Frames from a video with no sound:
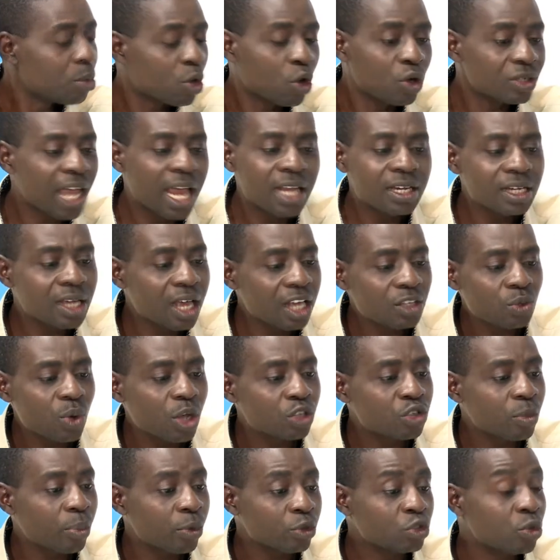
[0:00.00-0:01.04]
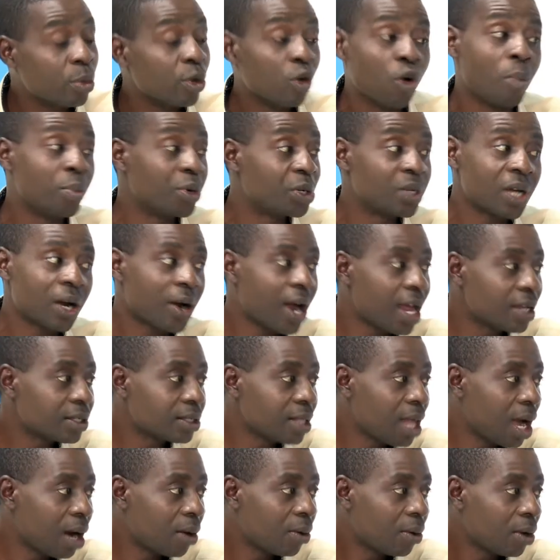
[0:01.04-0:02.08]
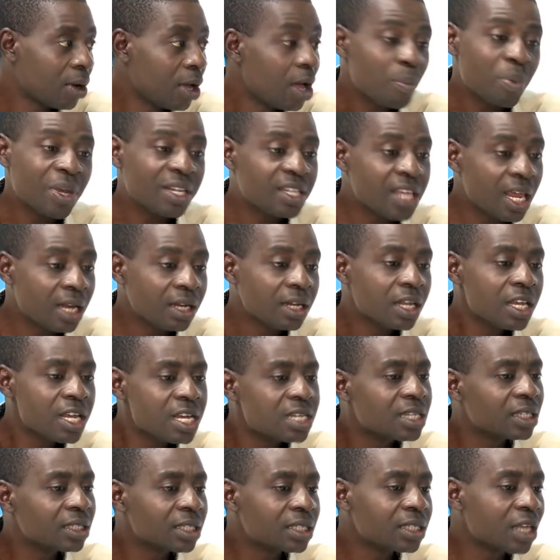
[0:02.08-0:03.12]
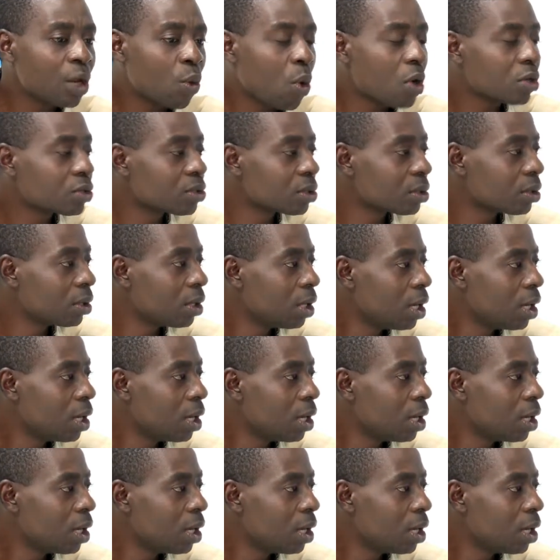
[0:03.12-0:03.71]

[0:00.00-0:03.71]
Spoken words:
ID cards were supposed to be computerized now, but then it is the same worse.